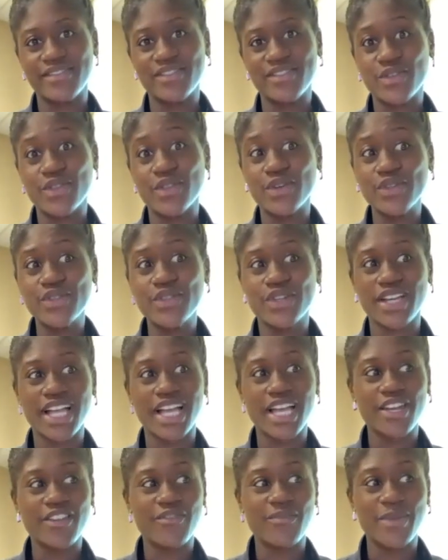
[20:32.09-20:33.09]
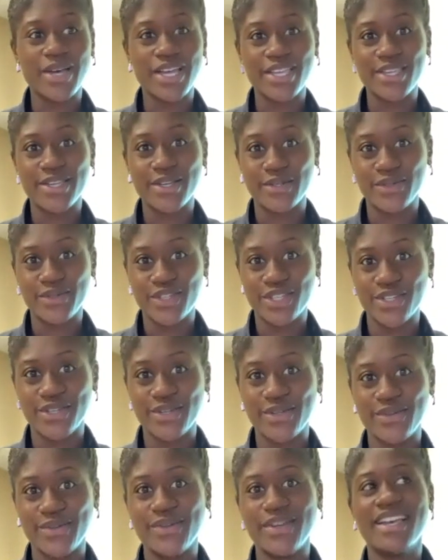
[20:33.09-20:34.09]
So those are kind of my
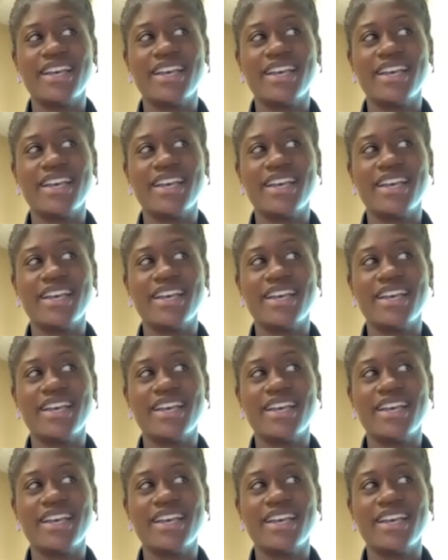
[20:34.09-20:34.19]
go-to.